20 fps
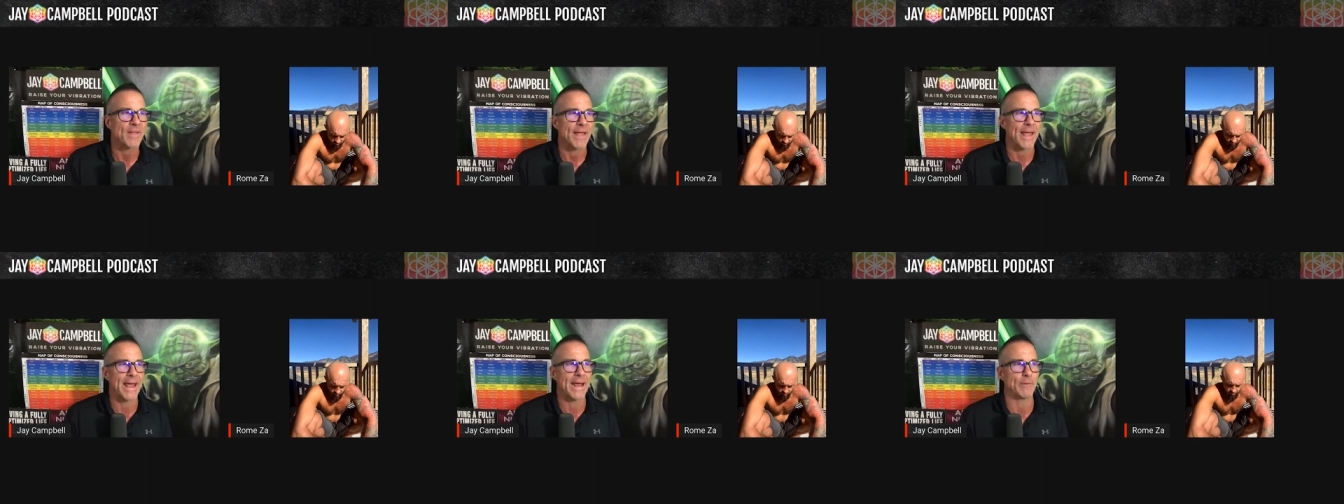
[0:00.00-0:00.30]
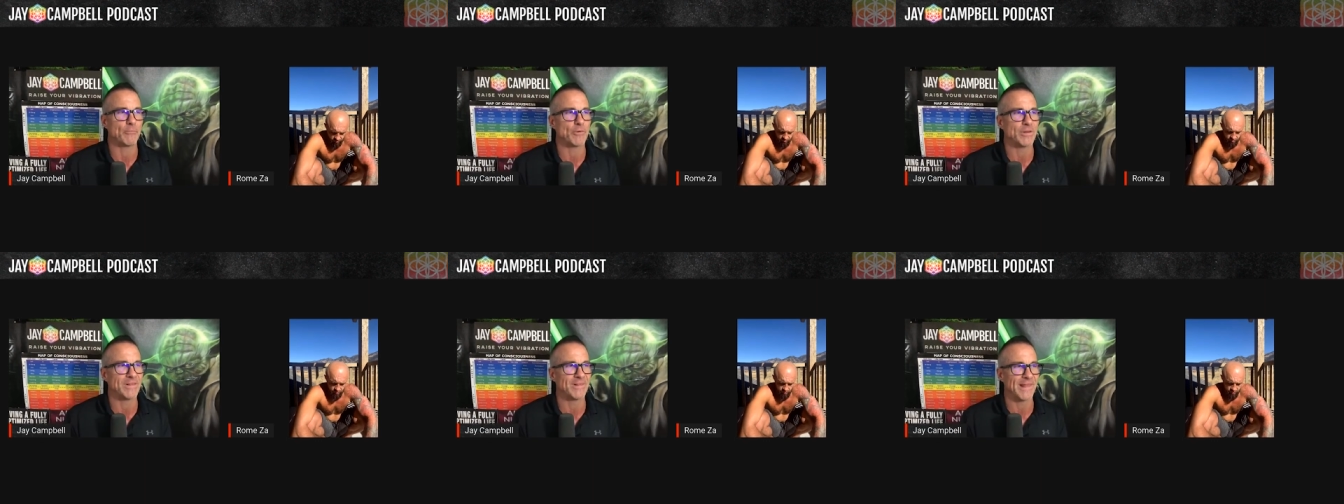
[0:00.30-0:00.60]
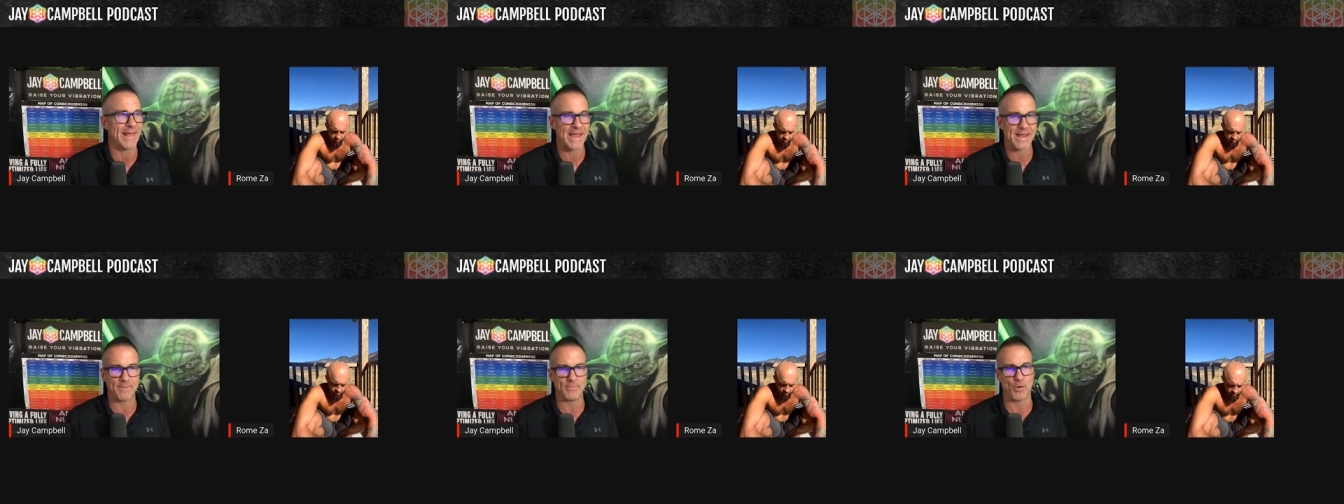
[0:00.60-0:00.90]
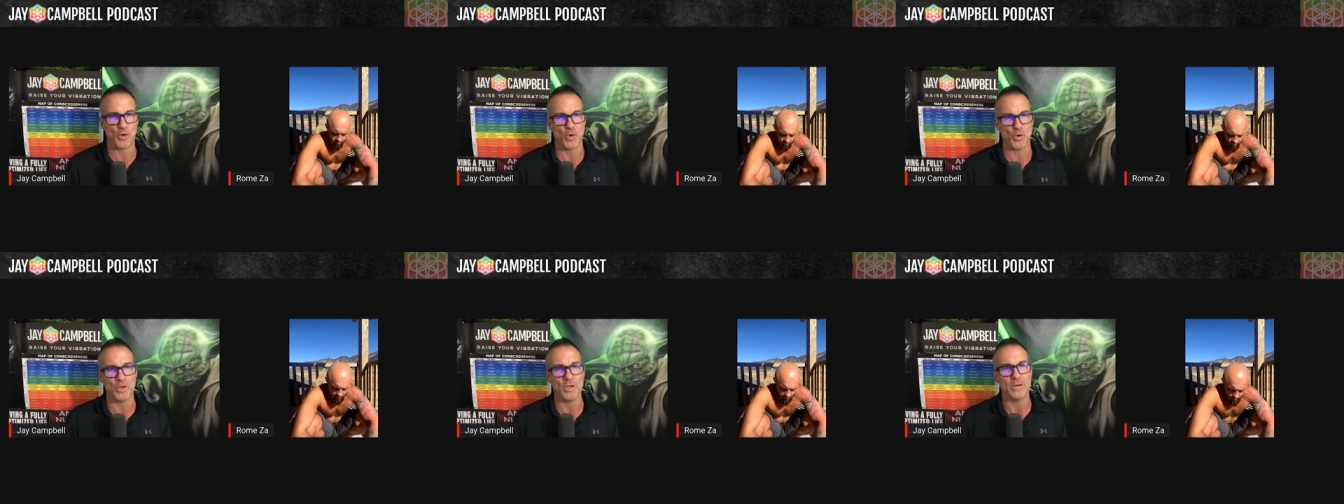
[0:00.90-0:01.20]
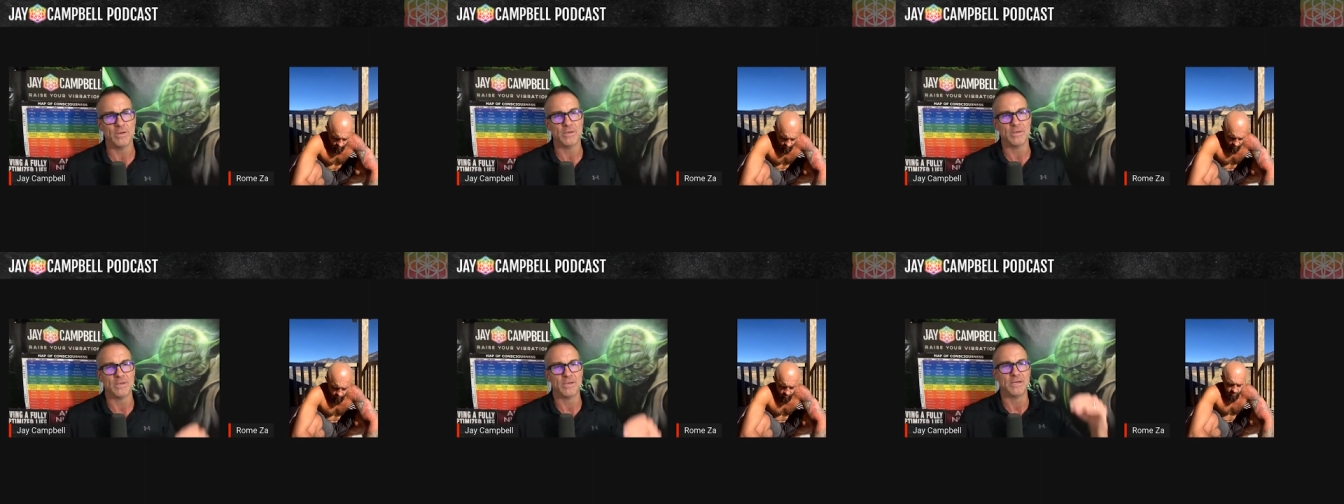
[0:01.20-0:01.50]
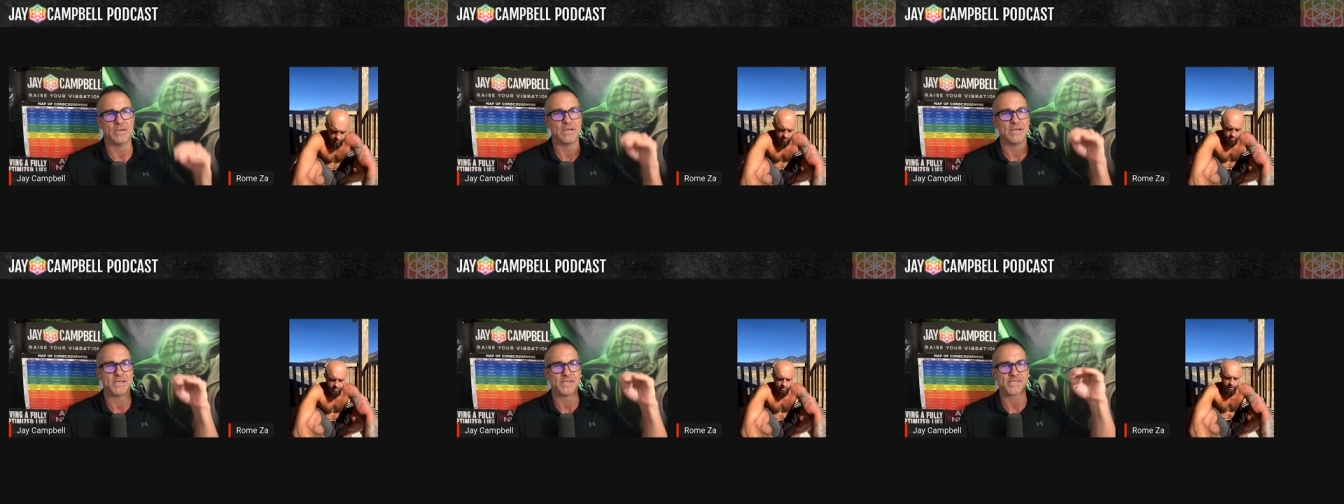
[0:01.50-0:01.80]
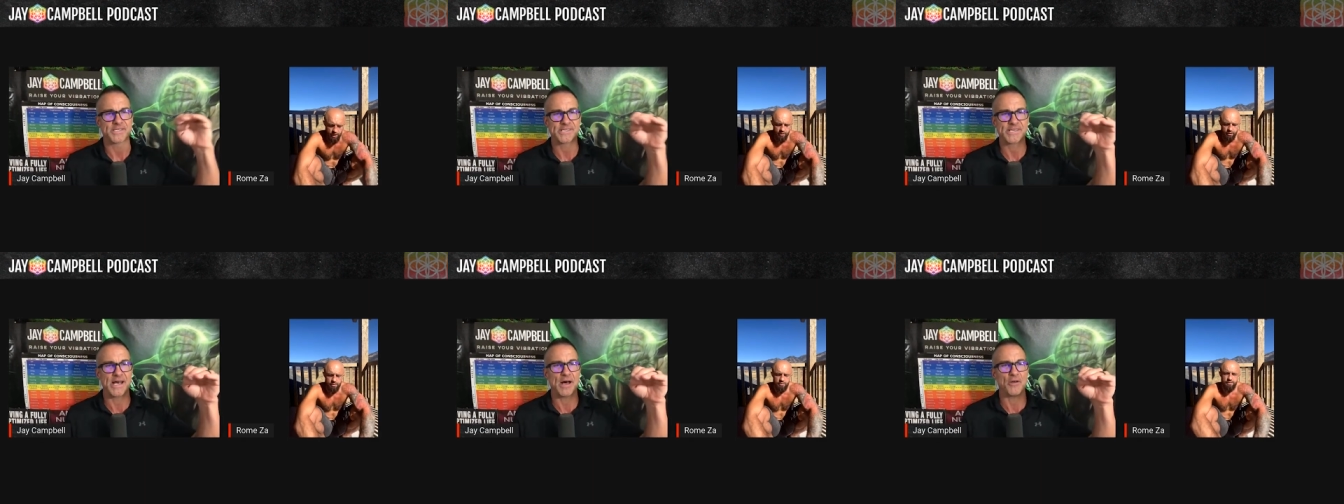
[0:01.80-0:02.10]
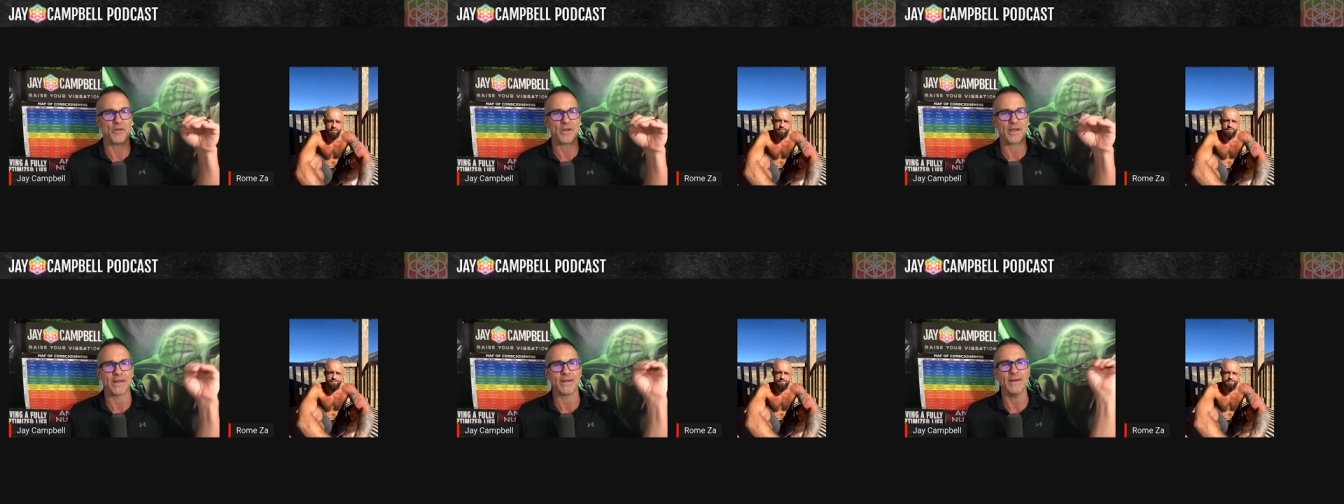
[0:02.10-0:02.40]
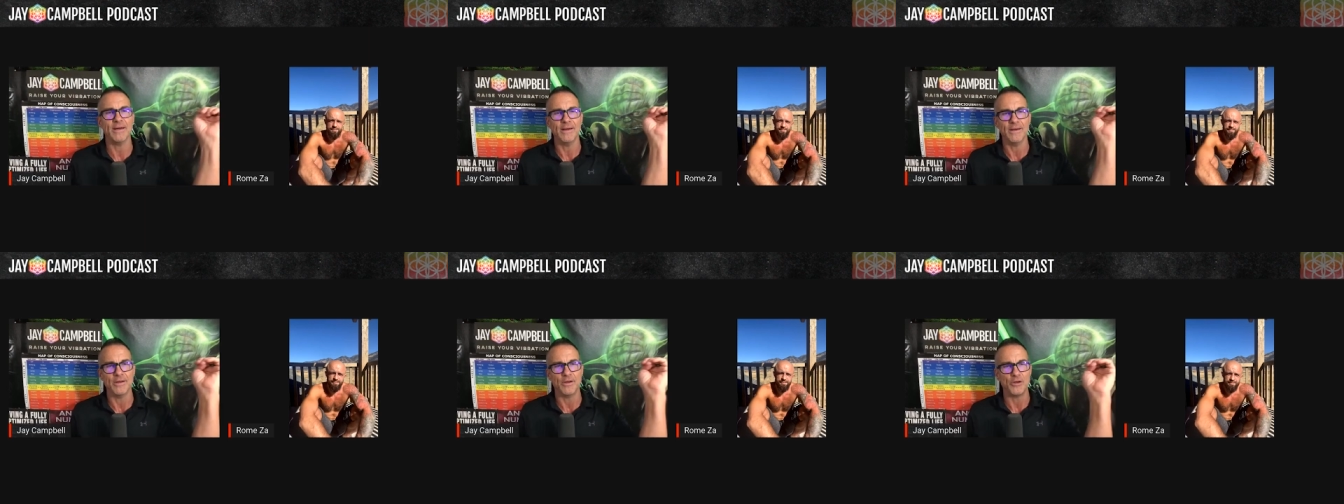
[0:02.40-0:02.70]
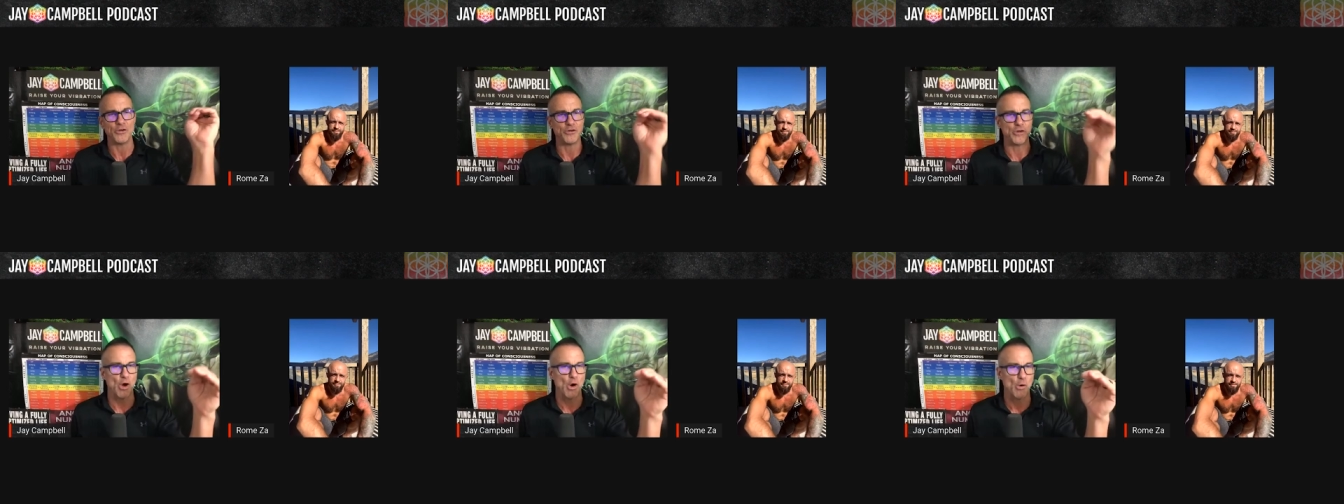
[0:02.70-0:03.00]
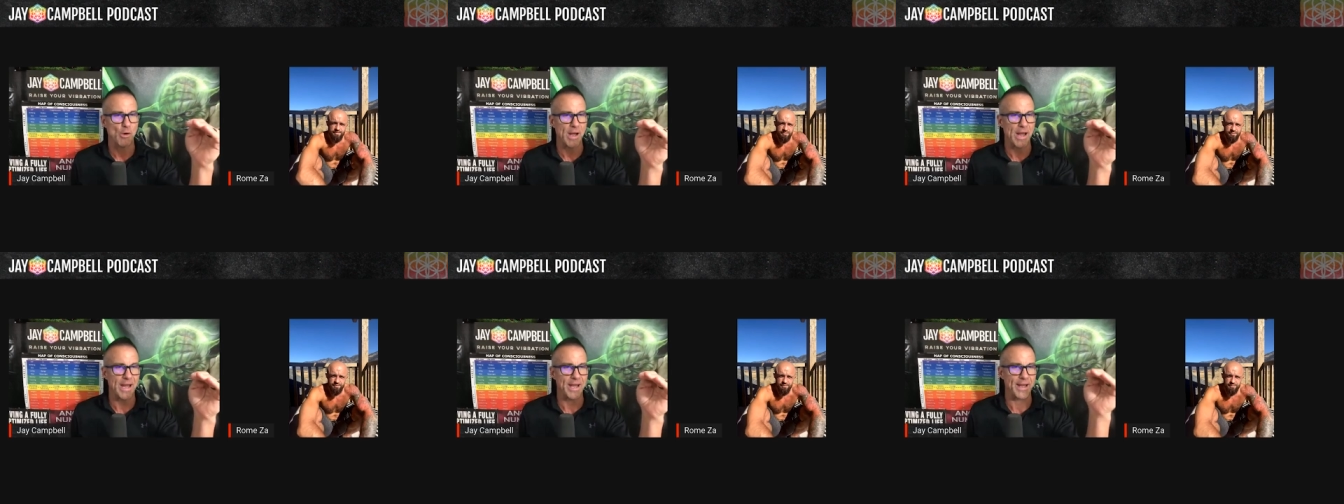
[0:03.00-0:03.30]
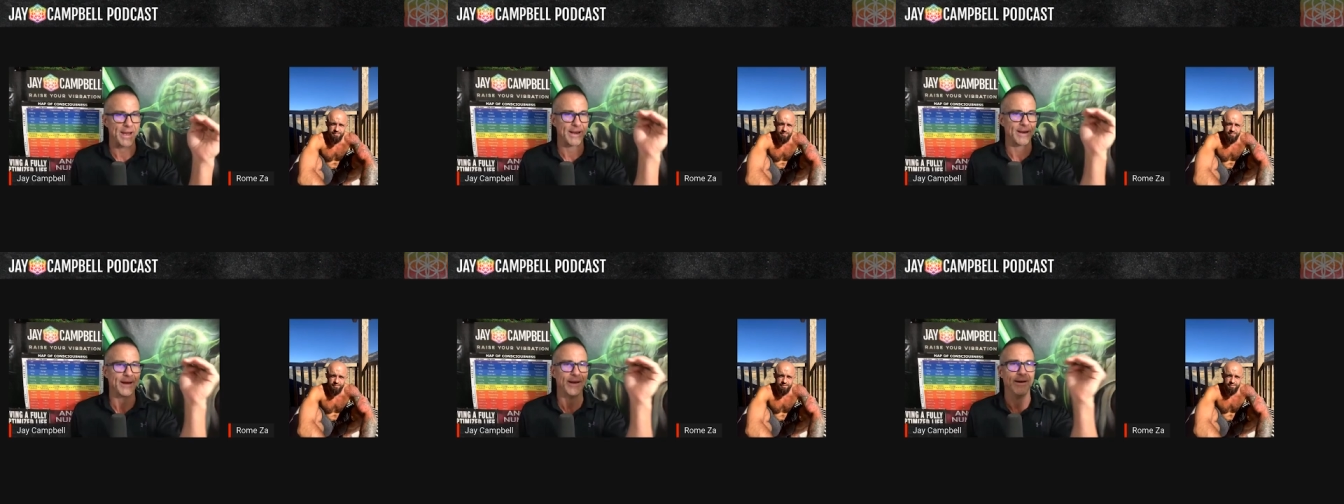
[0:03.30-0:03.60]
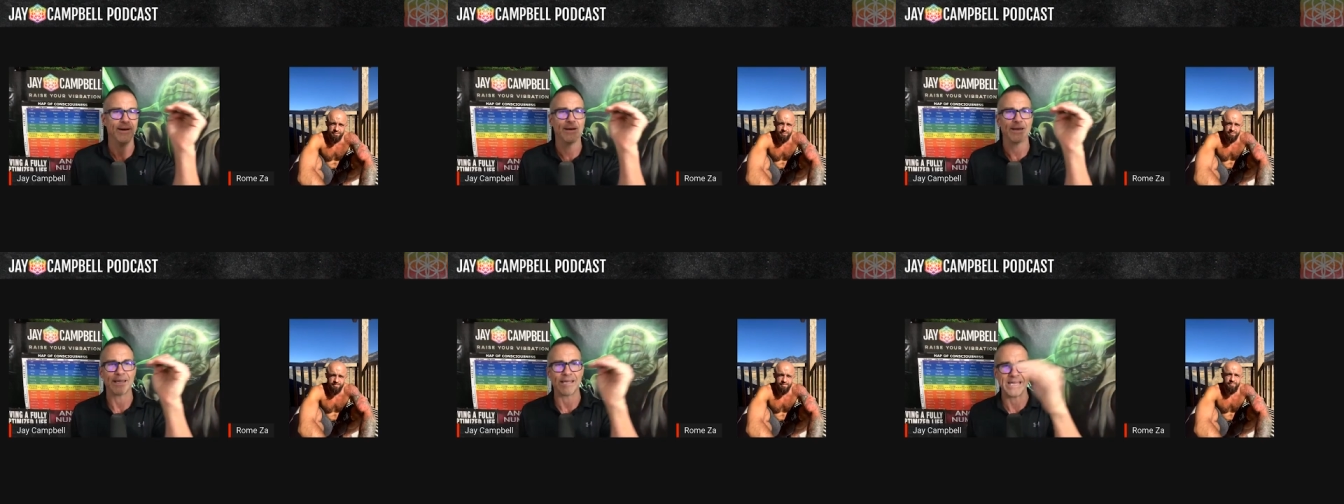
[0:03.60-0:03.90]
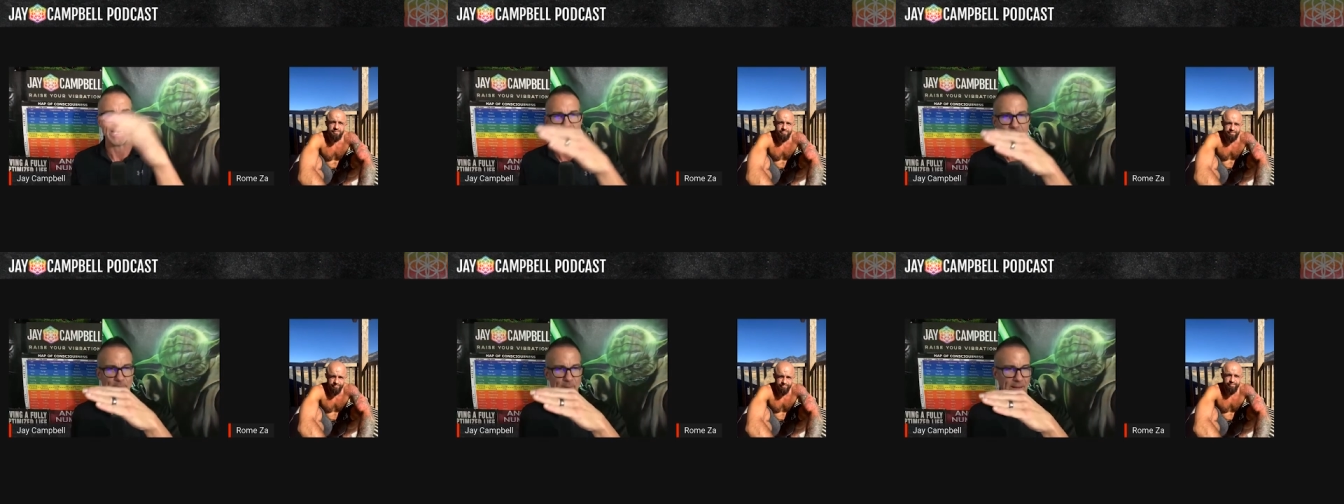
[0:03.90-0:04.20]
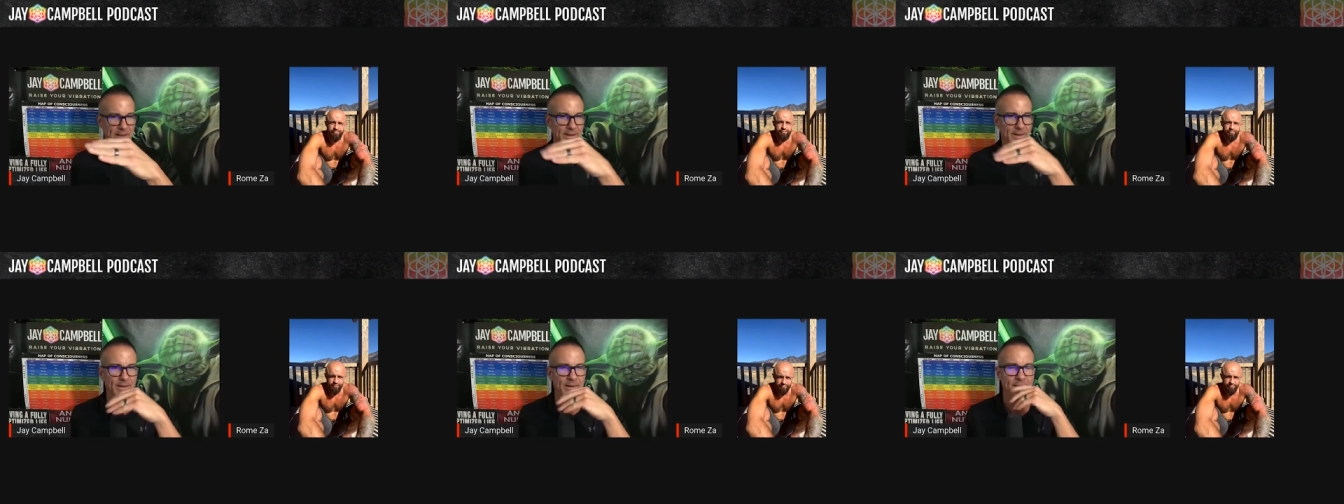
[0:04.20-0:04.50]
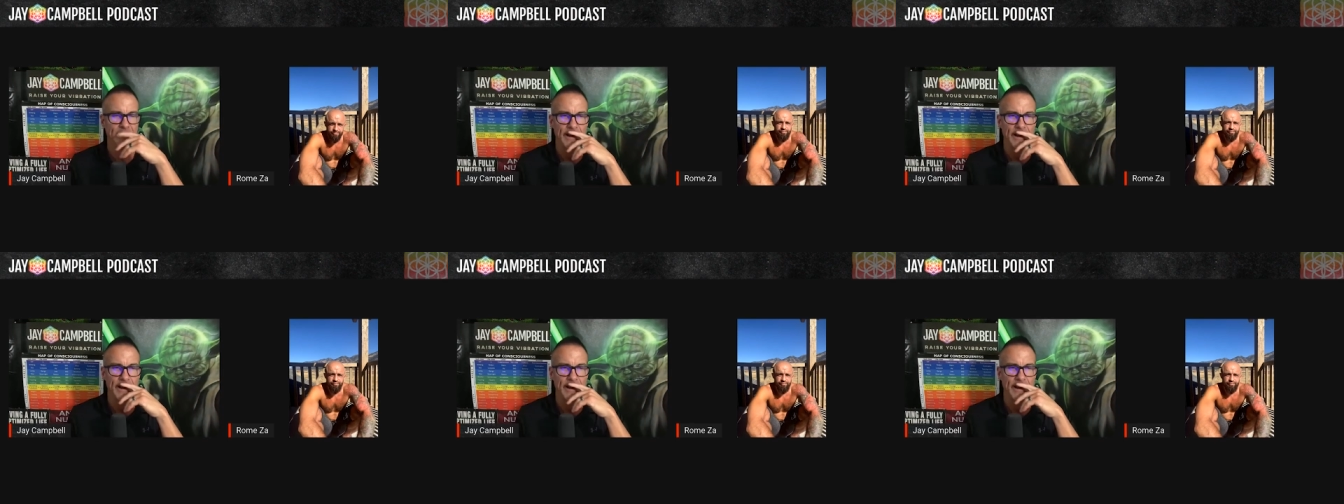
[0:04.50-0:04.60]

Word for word: and we labeled selling, donating, keeping.